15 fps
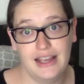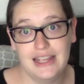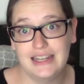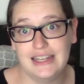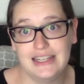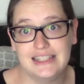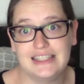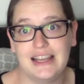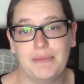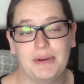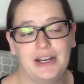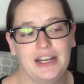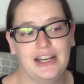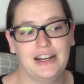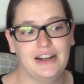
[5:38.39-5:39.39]
Indian
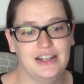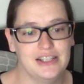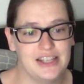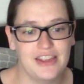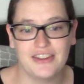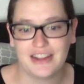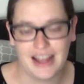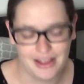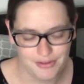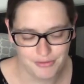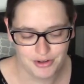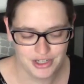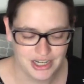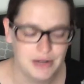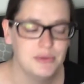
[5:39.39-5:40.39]
summer here in Southern California.